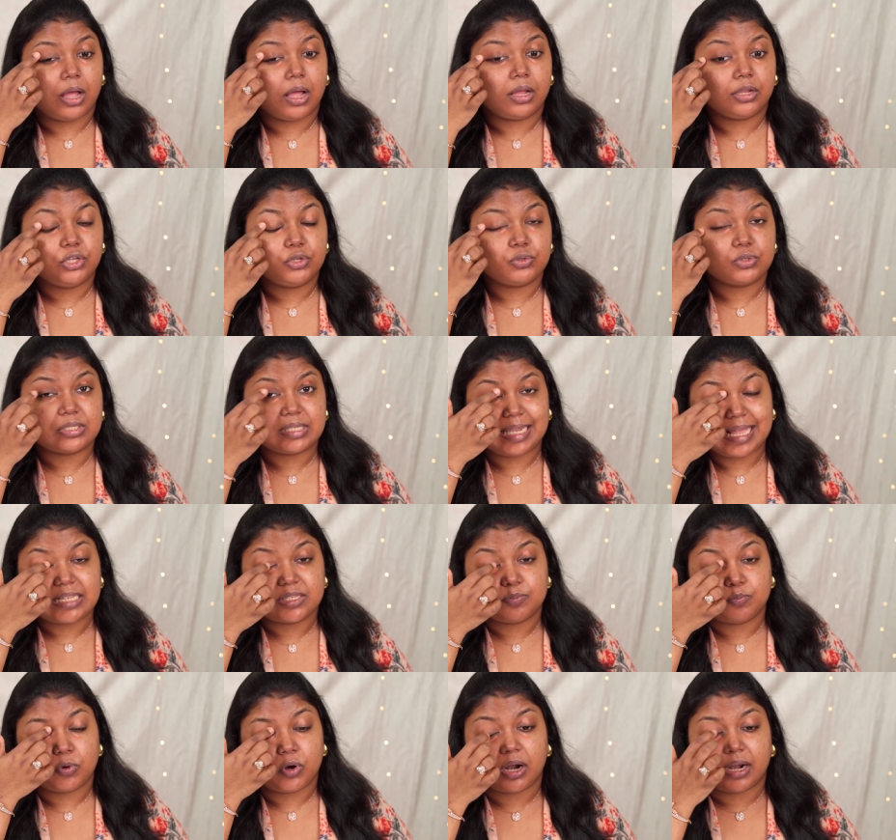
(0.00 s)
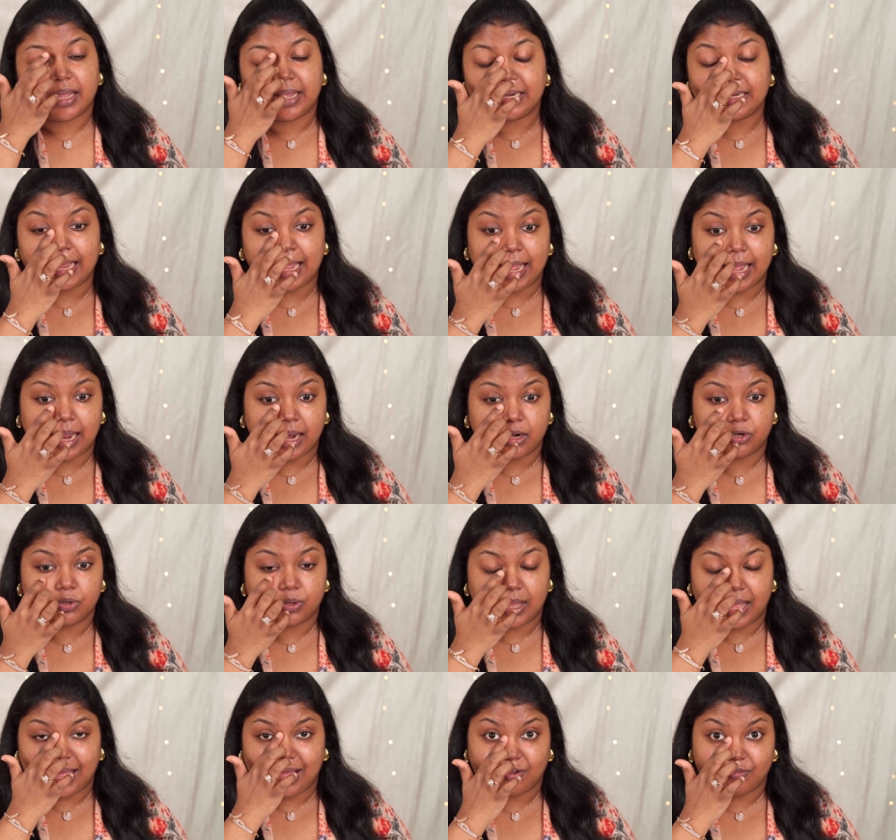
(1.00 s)
use less product and to
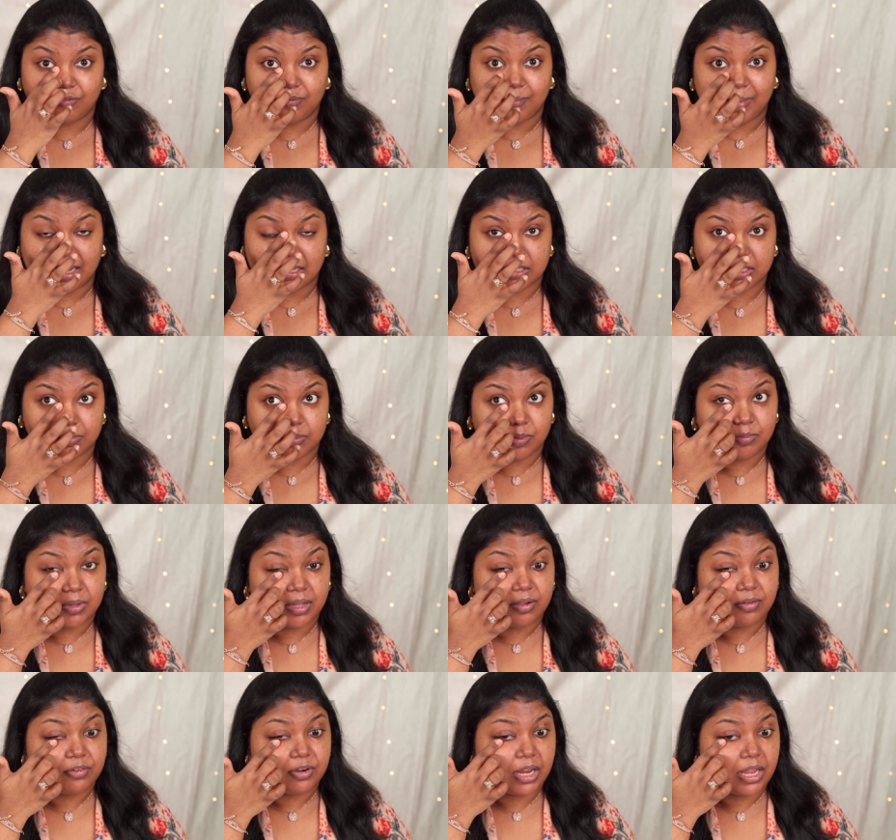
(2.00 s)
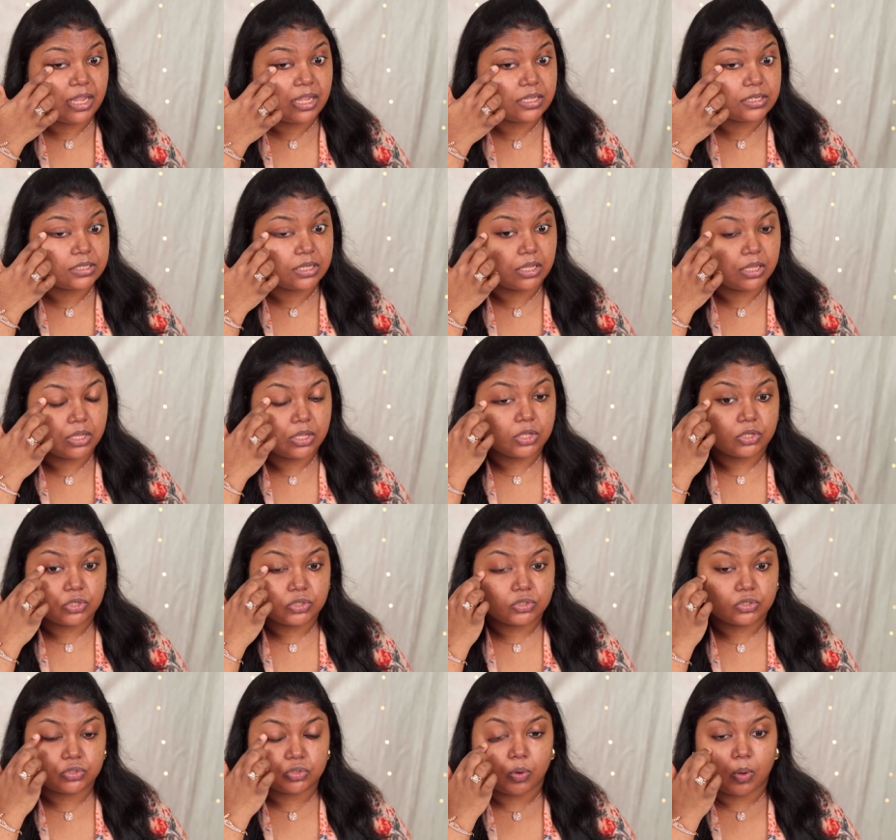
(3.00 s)
have maximum coverage.
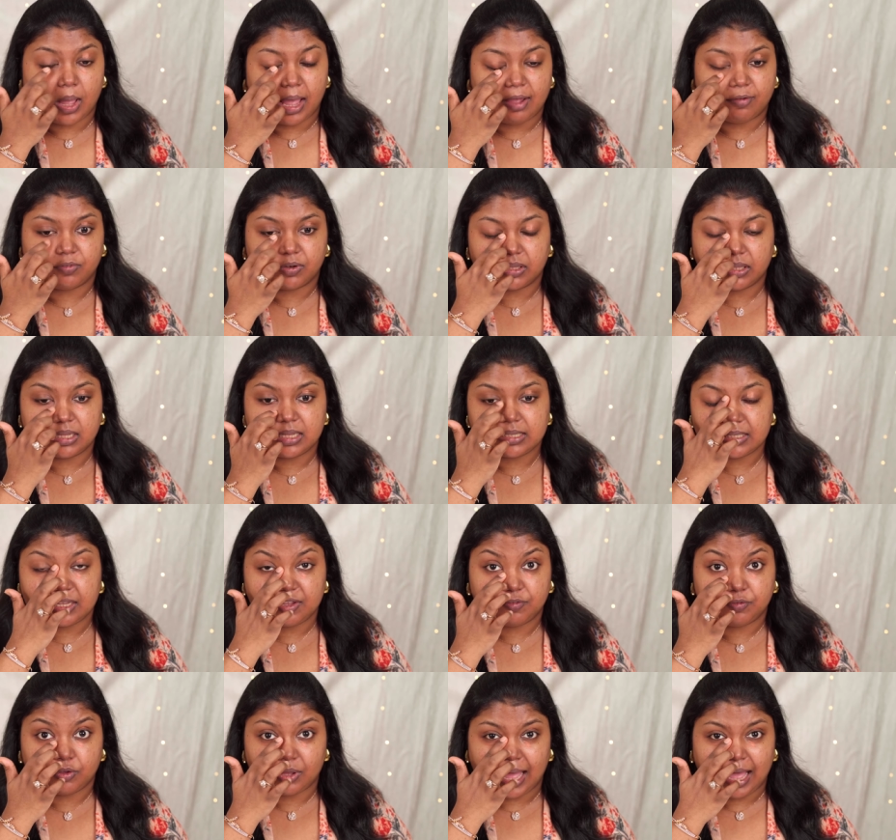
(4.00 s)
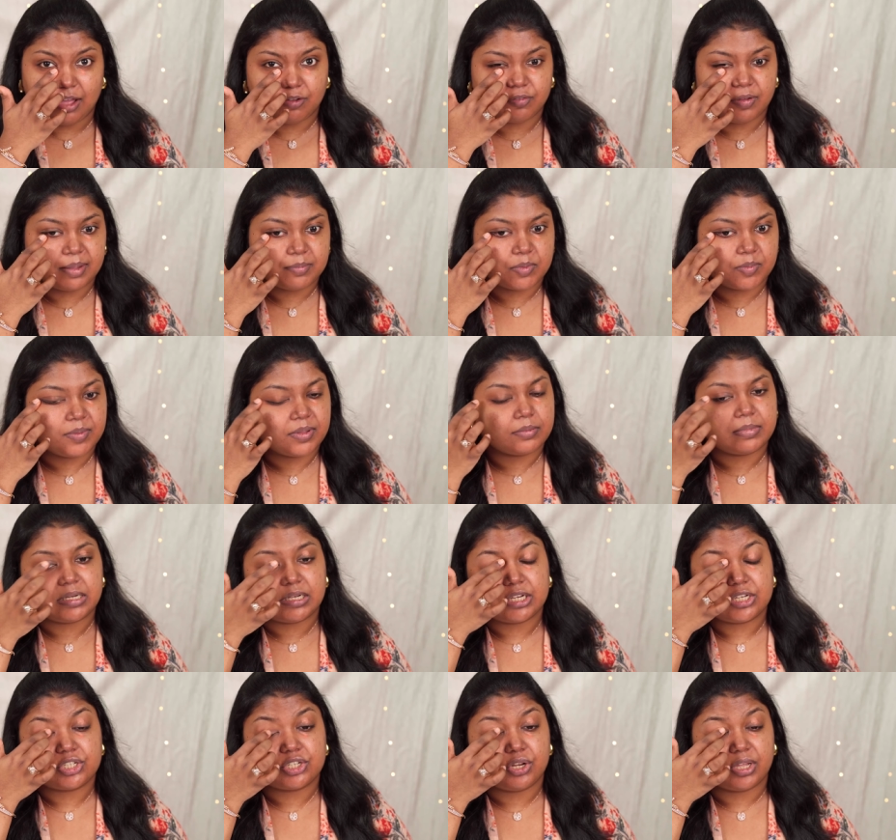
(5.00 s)
So after this, if you have
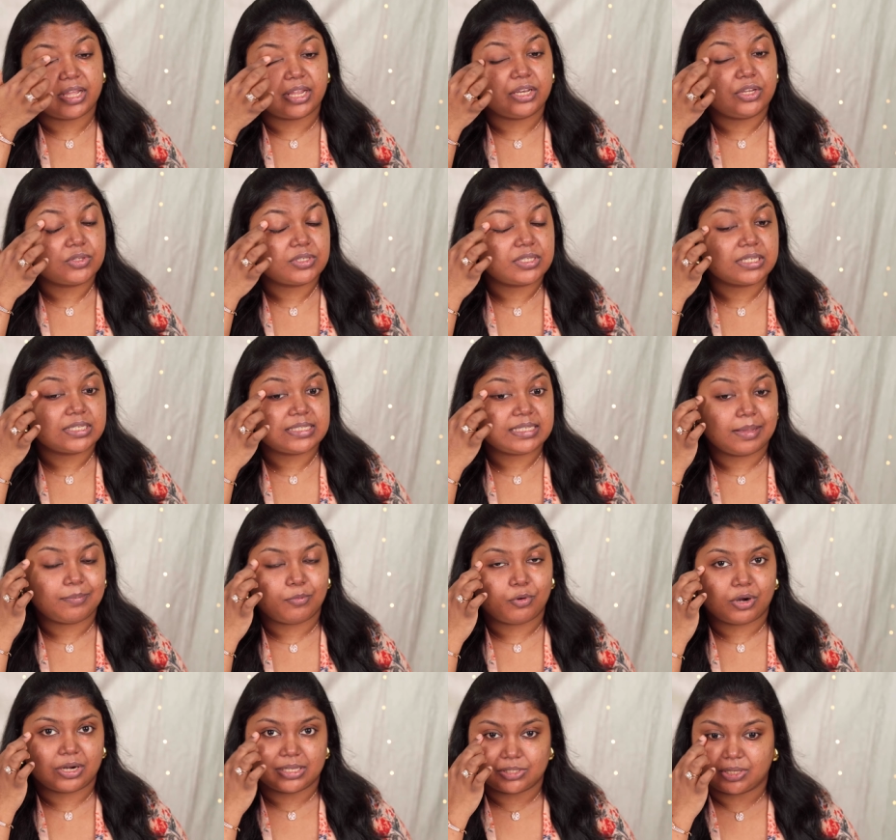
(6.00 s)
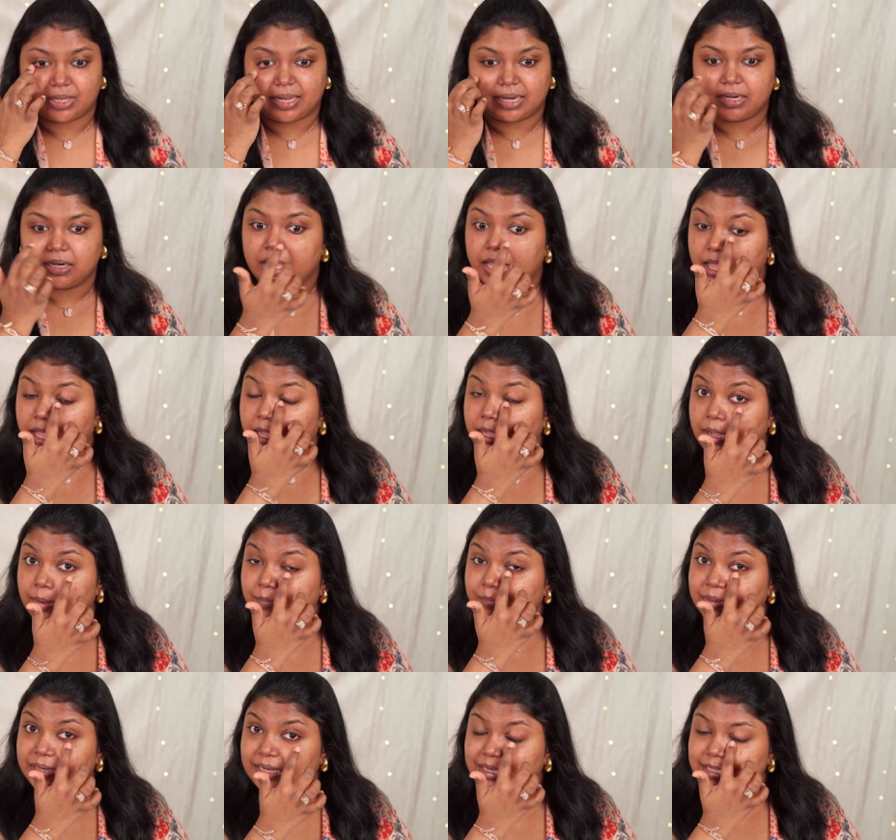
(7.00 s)
hyperpigmentation, you can use this step, or else you can
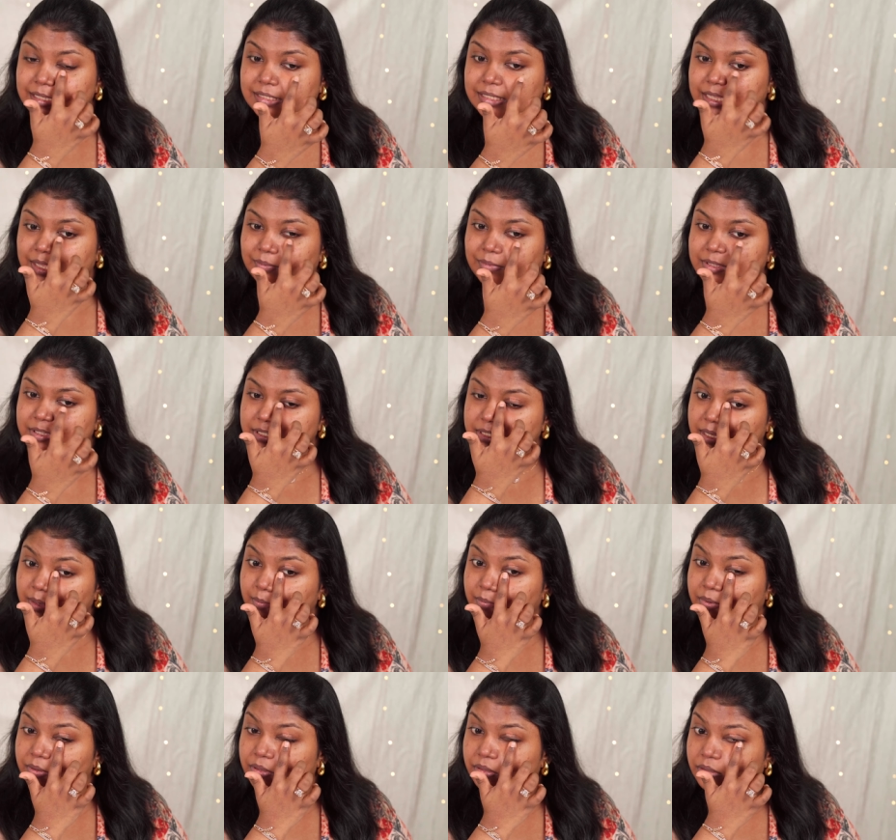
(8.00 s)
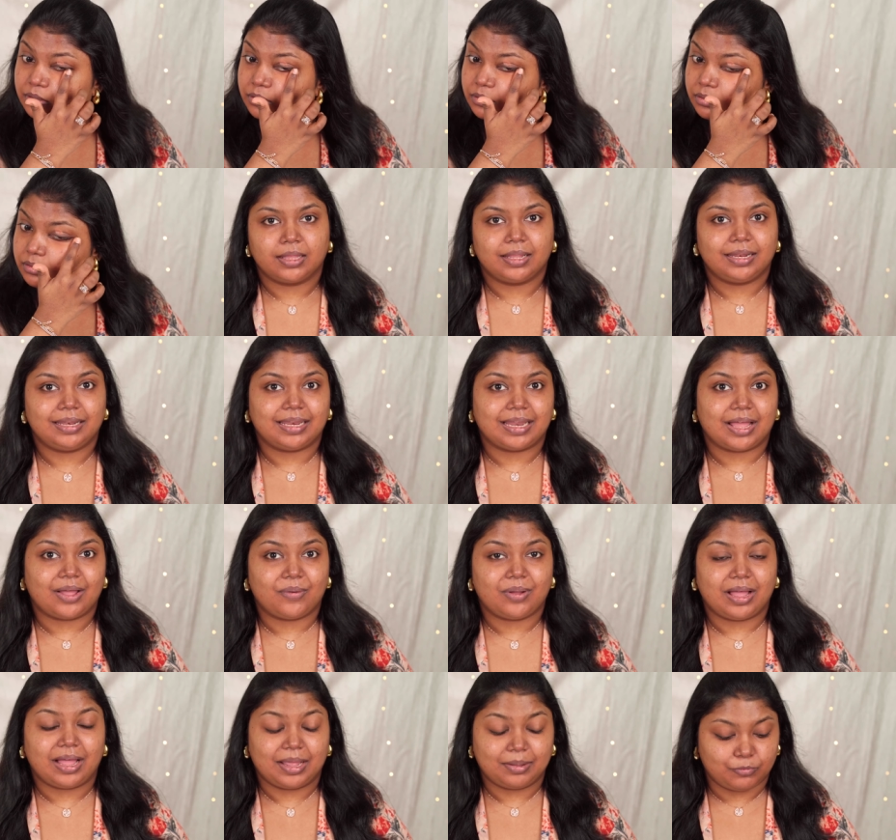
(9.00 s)
completely skip this step.
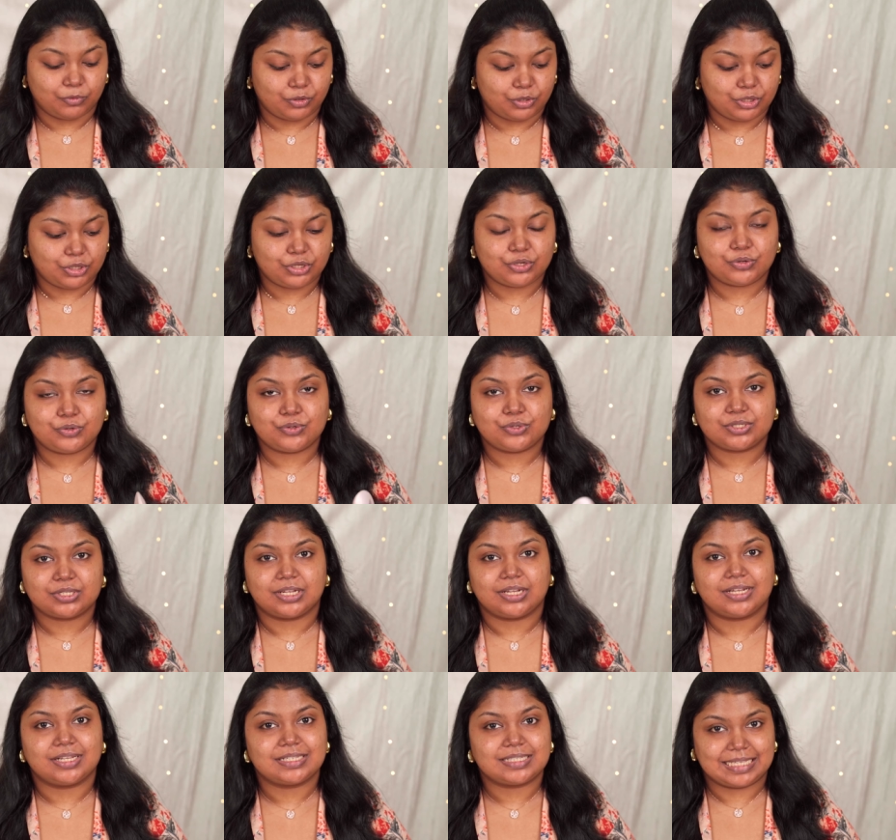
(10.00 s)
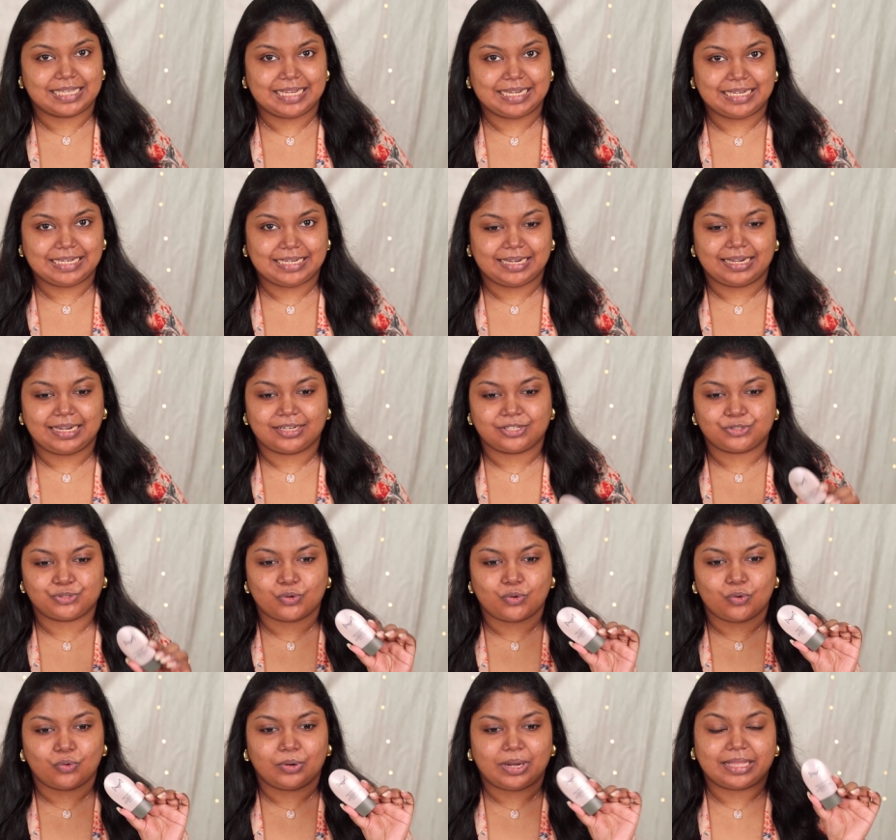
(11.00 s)
Now I'm going to use a skin tint.
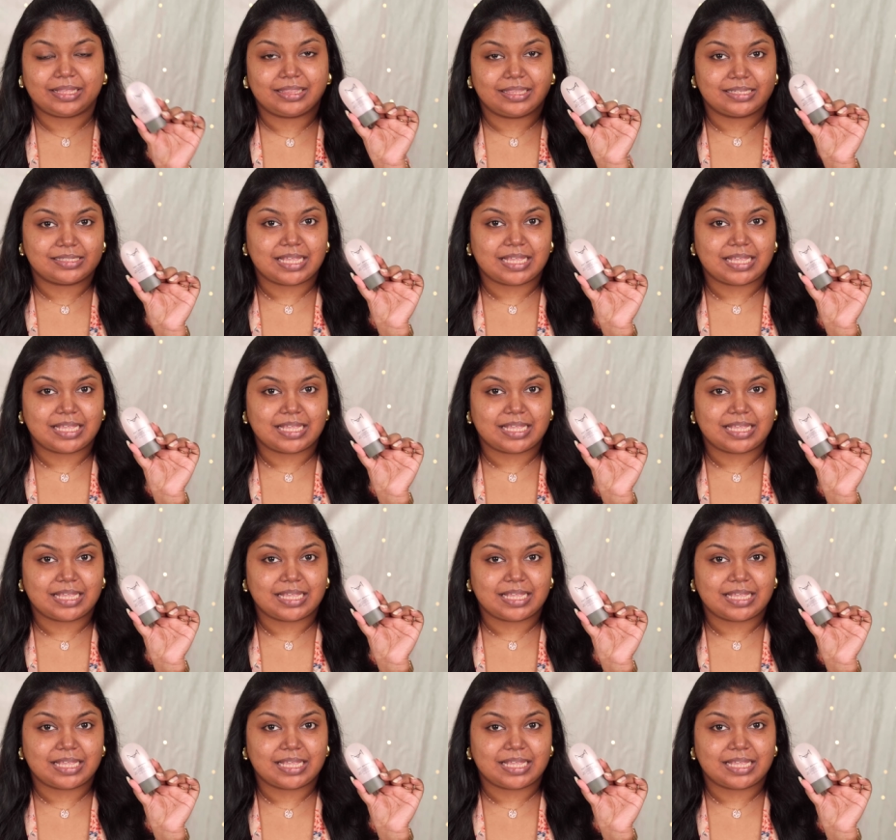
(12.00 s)
So like this